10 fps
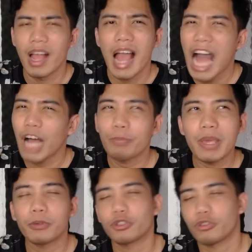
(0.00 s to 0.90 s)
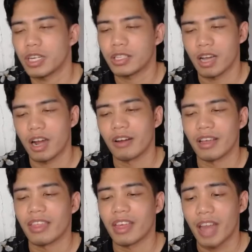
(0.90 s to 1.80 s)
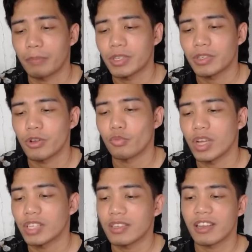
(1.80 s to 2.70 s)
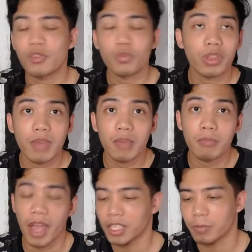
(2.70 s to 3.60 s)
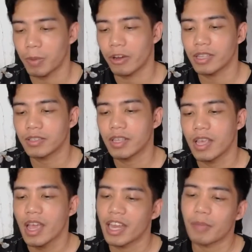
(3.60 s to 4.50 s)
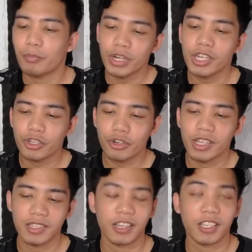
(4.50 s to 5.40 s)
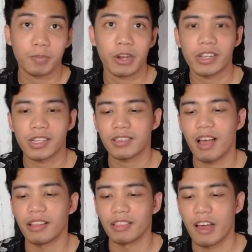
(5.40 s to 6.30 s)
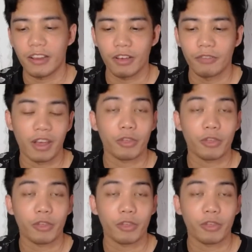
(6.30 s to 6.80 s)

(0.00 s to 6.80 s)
How people treated Tara that episode resonated with me in my experience, and I'm pretty sure it's an experience a lot of other